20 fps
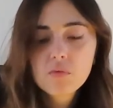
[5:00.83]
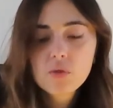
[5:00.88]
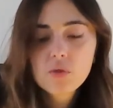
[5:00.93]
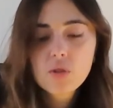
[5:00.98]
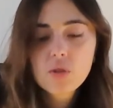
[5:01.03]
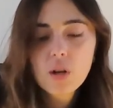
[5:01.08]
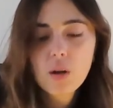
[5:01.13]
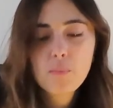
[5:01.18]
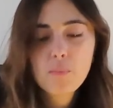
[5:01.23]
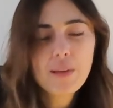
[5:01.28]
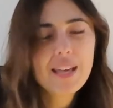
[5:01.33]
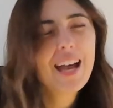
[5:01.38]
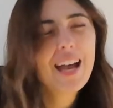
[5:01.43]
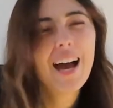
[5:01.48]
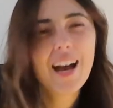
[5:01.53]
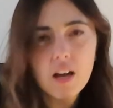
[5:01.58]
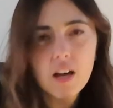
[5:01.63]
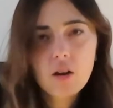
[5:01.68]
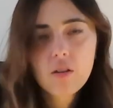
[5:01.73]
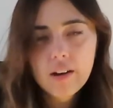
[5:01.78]
you know, being
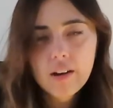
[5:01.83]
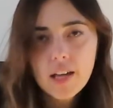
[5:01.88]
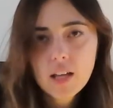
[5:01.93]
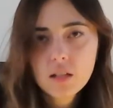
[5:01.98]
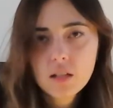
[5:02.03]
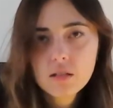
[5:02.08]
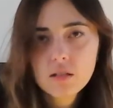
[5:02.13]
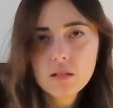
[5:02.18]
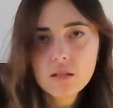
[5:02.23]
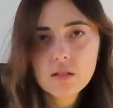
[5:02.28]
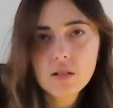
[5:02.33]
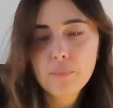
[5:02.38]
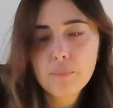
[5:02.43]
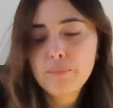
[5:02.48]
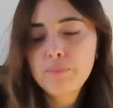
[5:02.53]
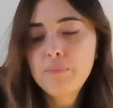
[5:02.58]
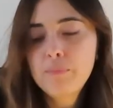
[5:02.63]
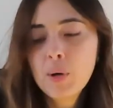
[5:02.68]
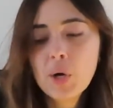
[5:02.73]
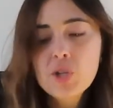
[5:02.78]
angry, stop
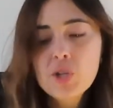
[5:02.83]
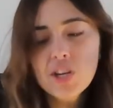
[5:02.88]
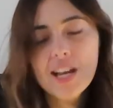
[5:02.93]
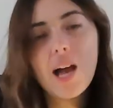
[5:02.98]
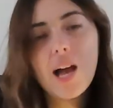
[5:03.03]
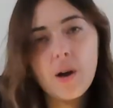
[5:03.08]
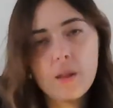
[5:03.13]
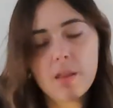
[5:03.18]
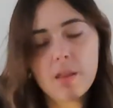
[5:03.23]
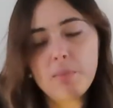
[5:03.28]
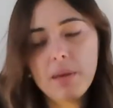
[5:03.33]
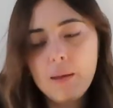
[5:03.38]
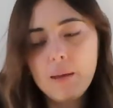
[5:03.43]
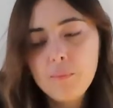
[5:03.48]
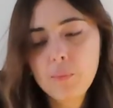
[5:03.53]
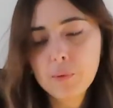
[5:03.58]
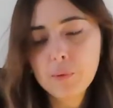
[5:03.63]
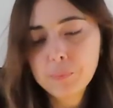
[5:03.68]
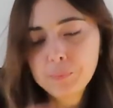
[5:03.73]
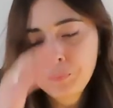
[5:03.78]
pushing out other
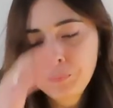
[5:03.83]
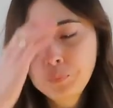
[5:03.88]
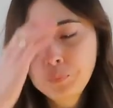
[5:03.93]
people.